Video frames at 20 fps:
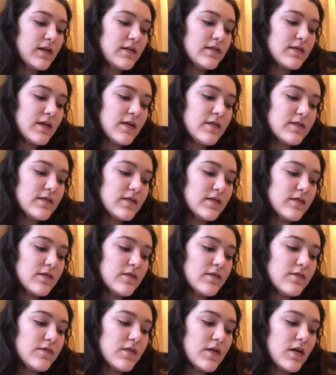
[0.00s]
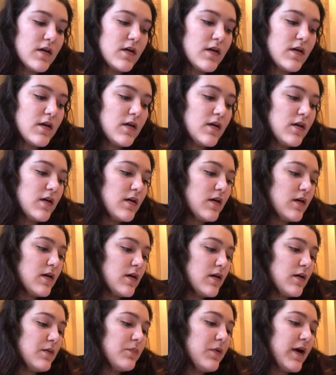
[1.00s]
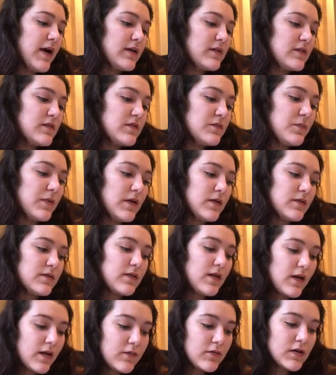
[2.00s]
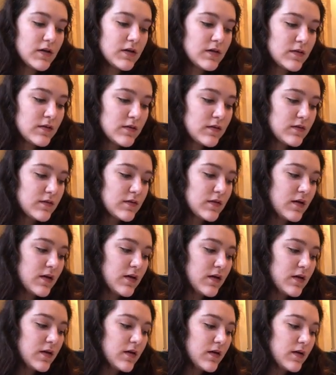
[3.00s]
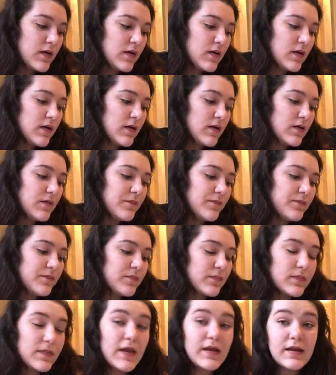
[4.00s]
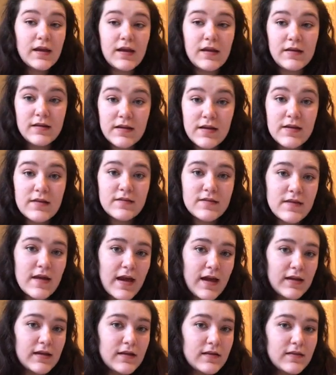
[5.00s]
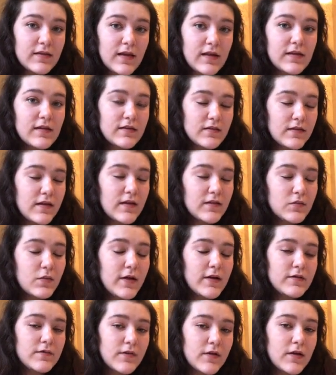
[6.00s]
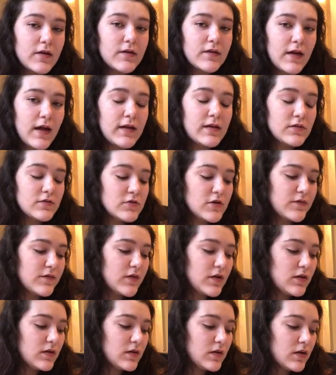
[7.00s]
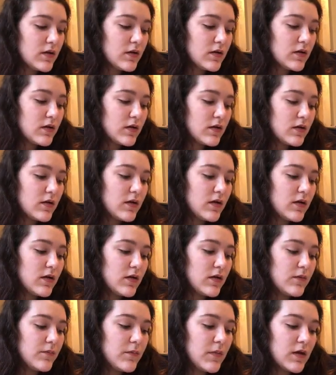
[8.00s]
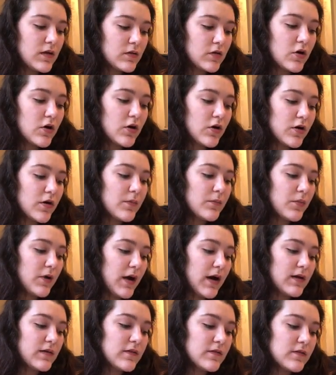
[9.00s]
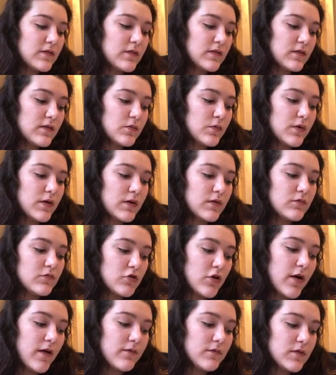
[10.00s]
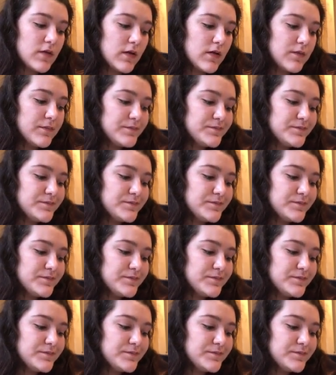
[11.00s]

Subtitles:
intensive practice-based evidence that it needs data. That's why it's very data driven, and current practice is what drives it.